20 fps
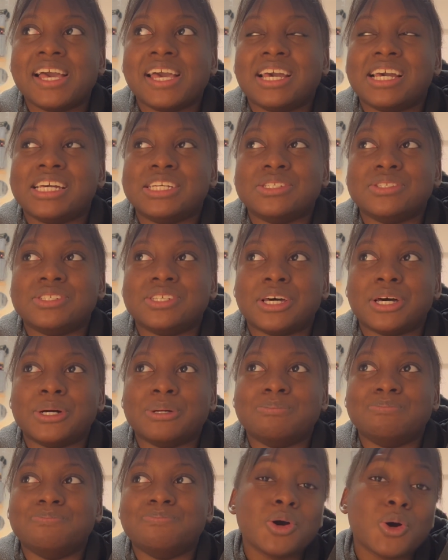And
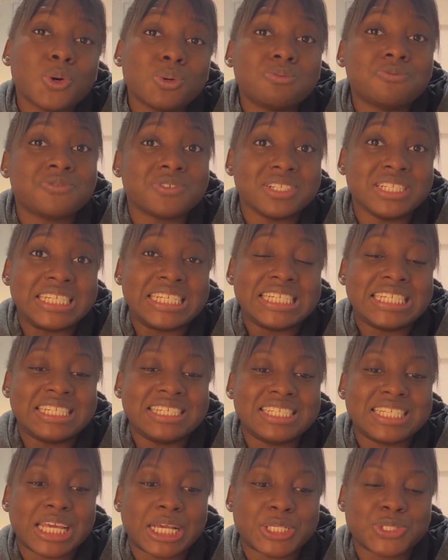hopefully
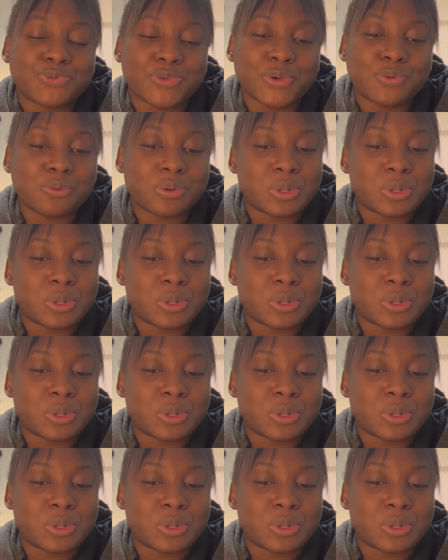next week